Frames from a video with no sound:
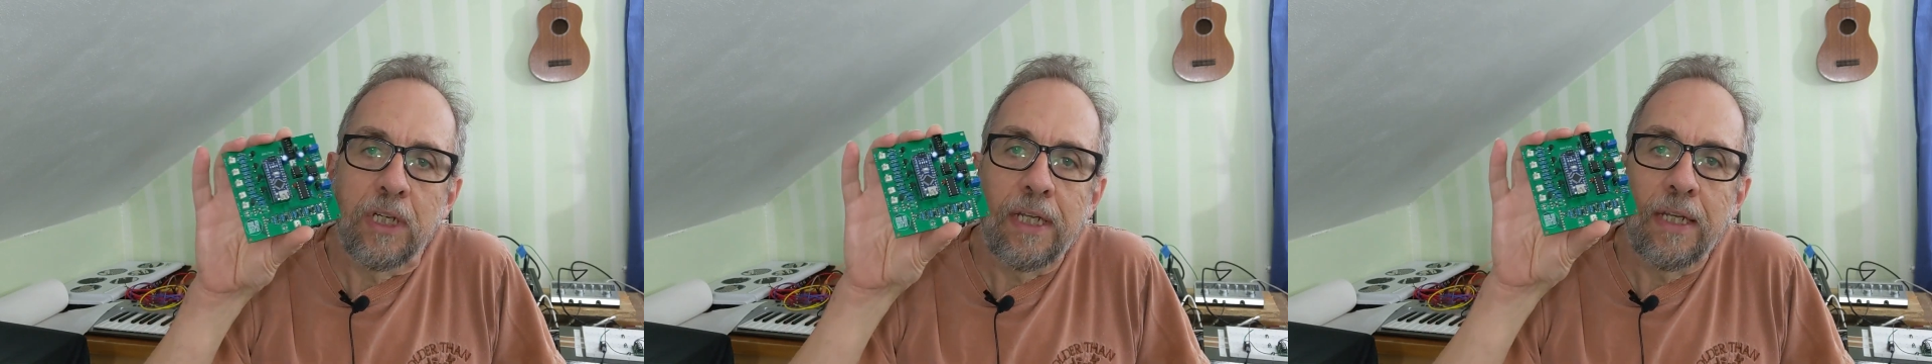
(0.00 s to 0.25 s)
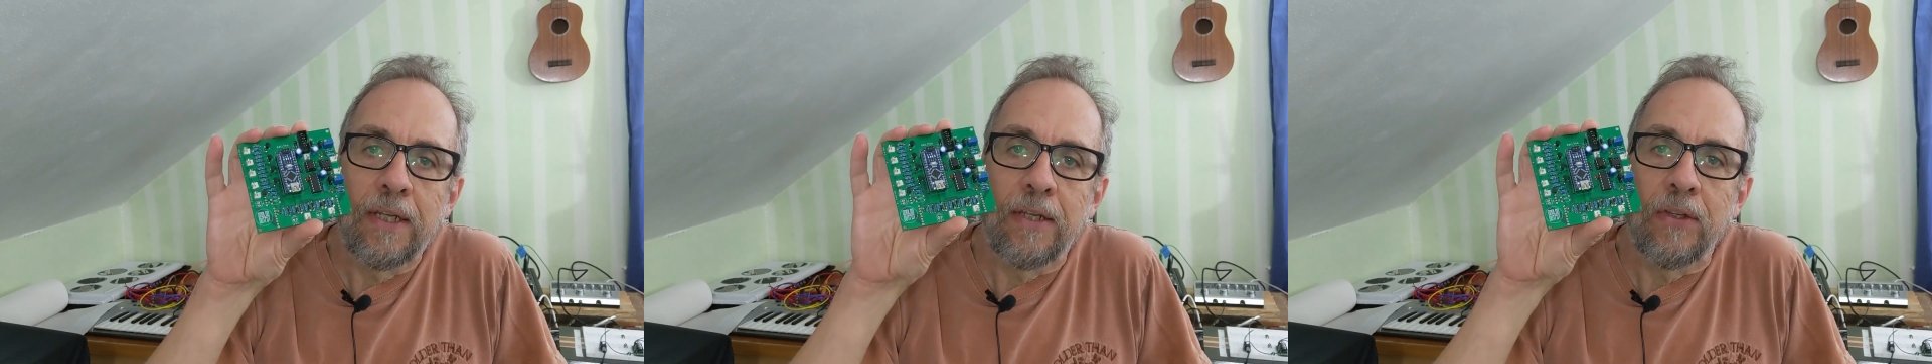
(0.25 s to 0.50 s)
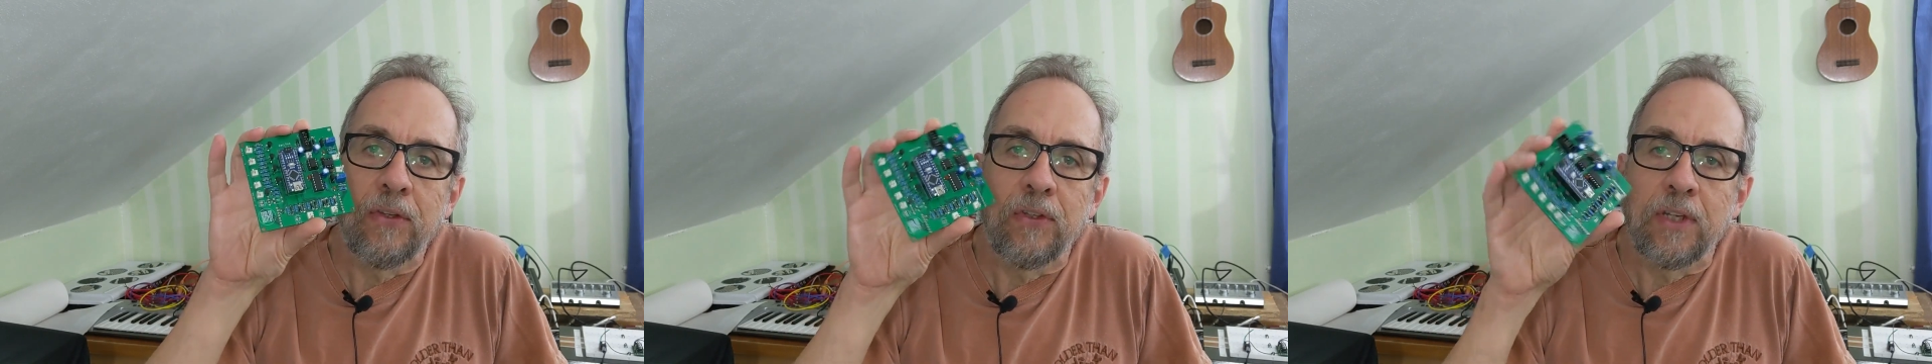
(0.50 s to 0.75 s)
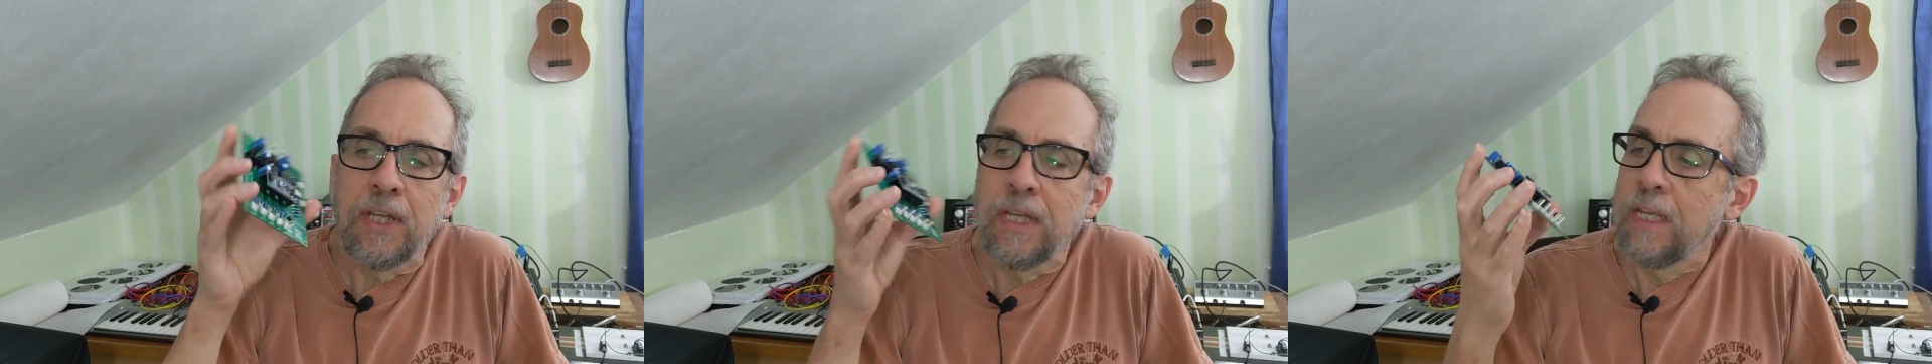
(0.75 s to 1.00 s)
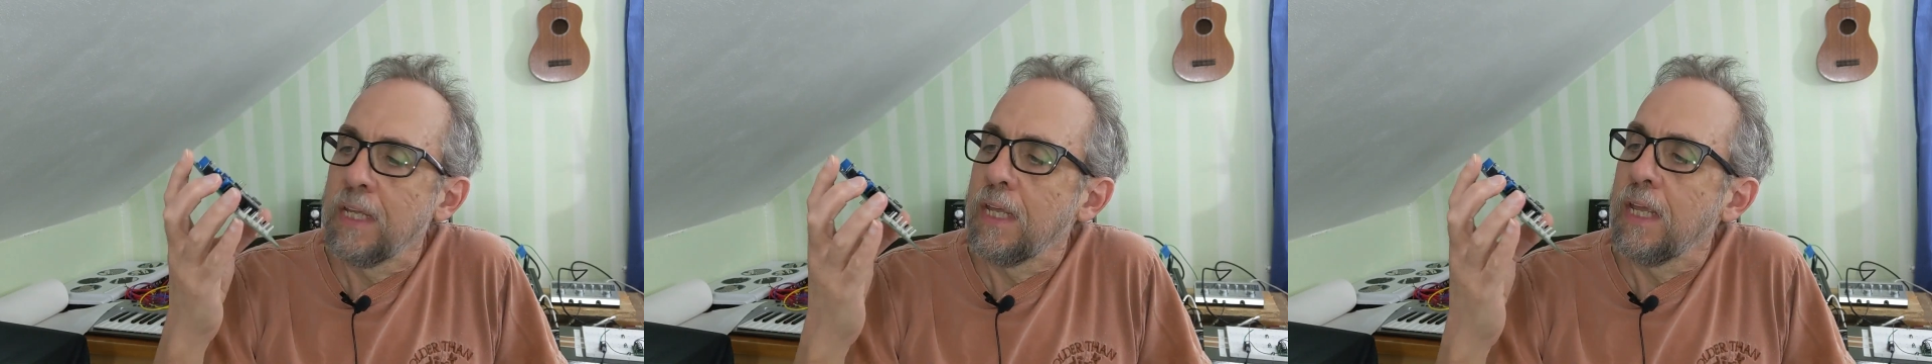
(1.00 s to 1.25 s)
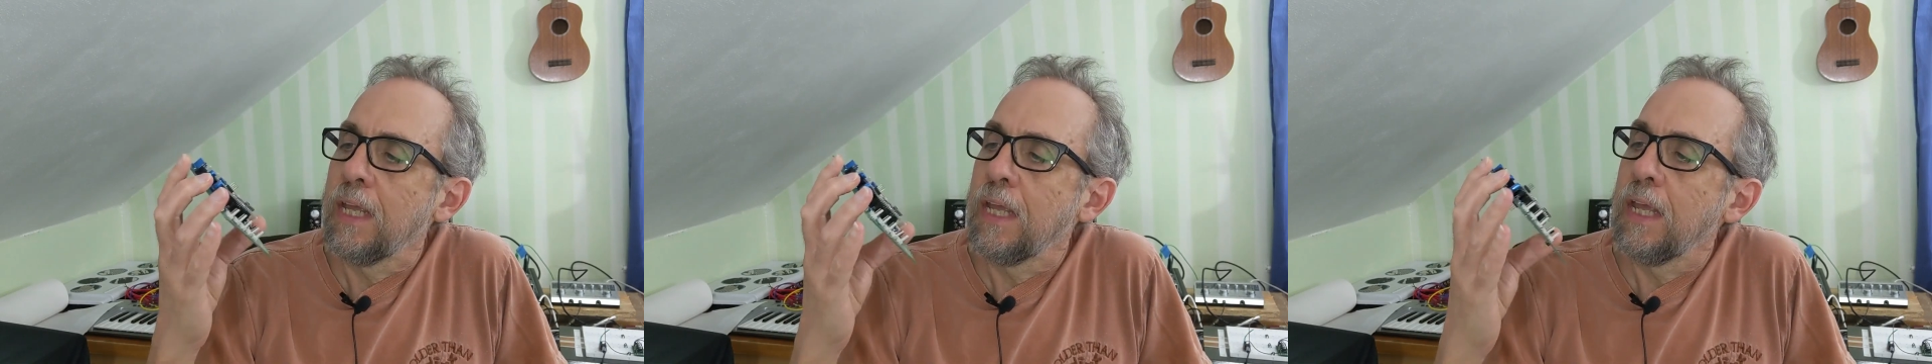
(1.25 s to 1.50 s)
is
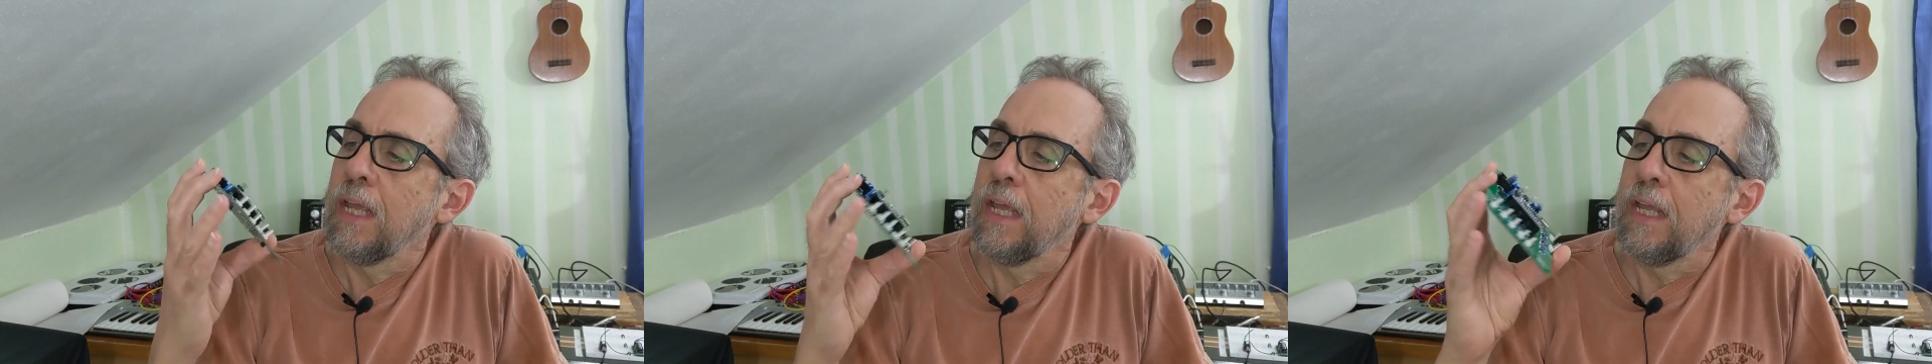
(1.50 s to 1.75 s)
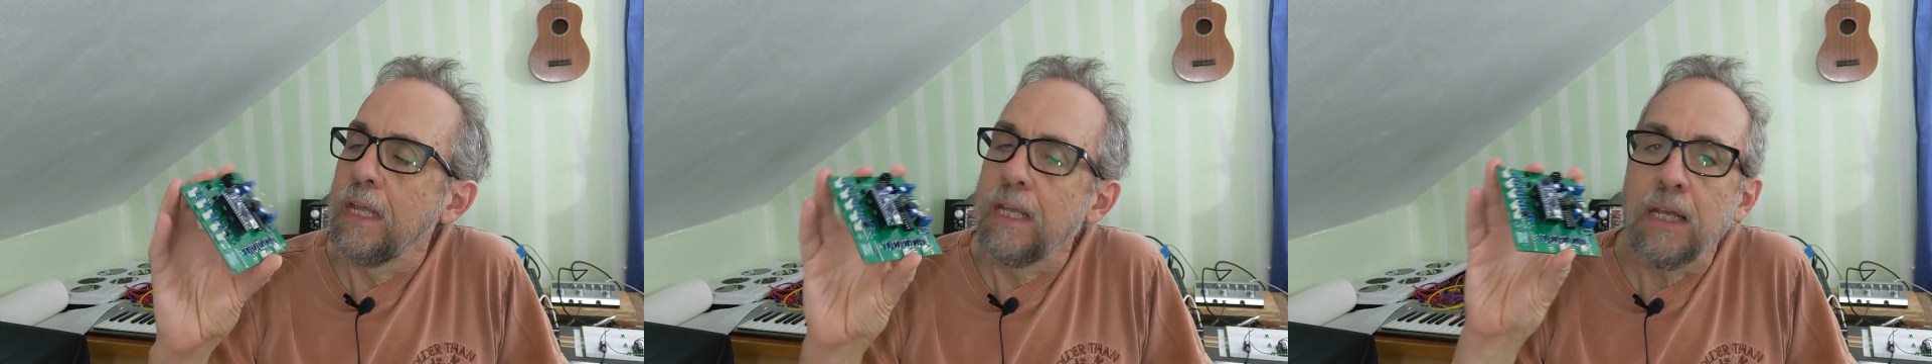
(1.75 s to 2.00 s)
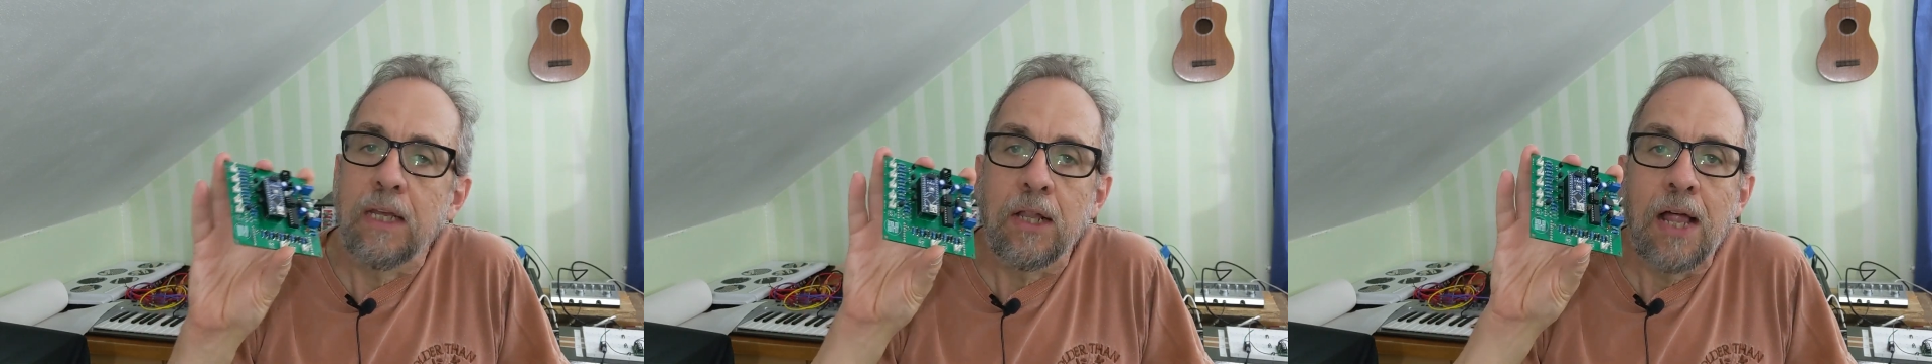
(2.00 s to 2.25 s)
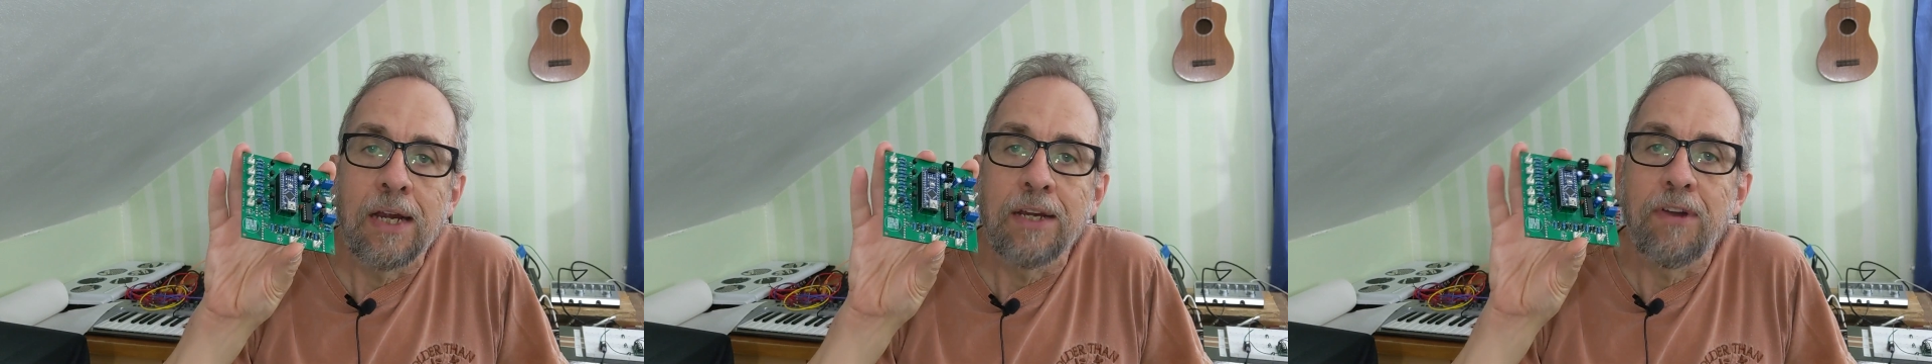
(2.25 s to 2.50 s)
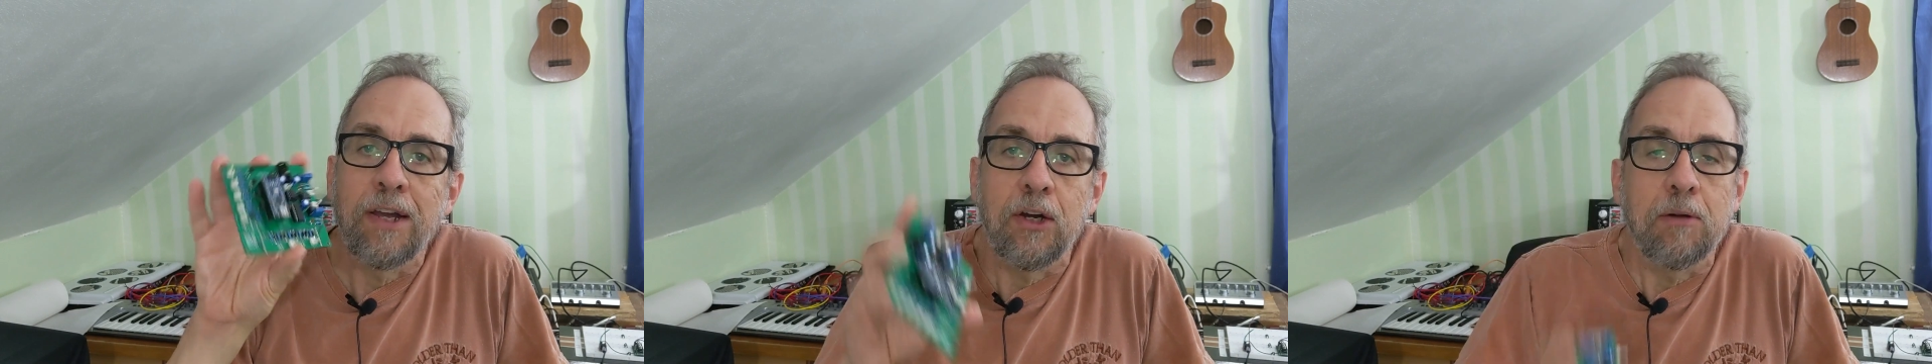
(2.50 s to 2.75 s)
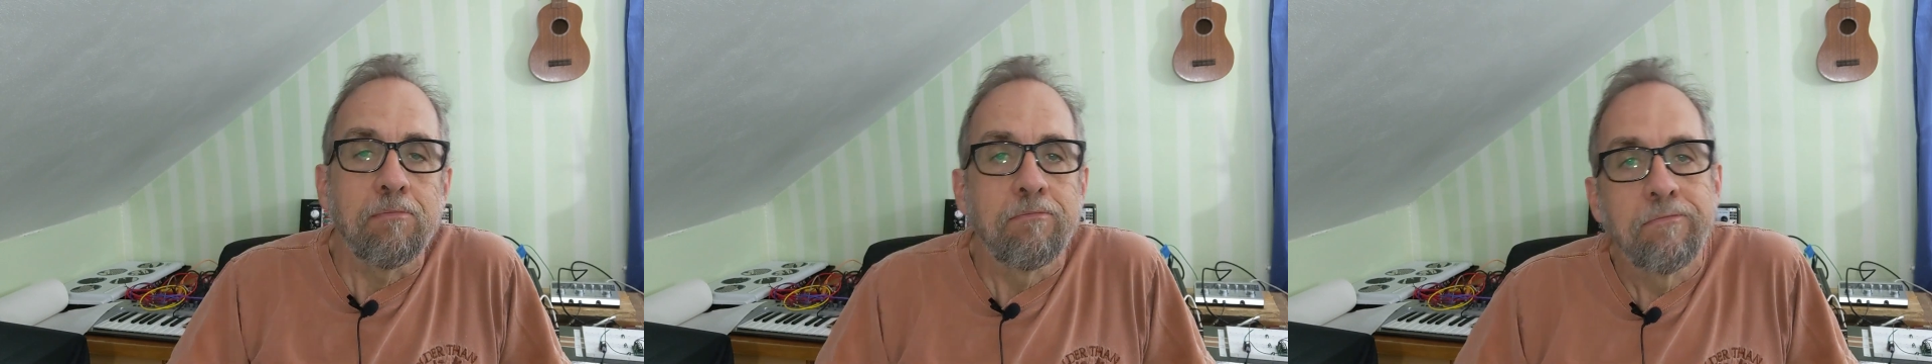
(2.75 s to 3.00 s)
a clock divider.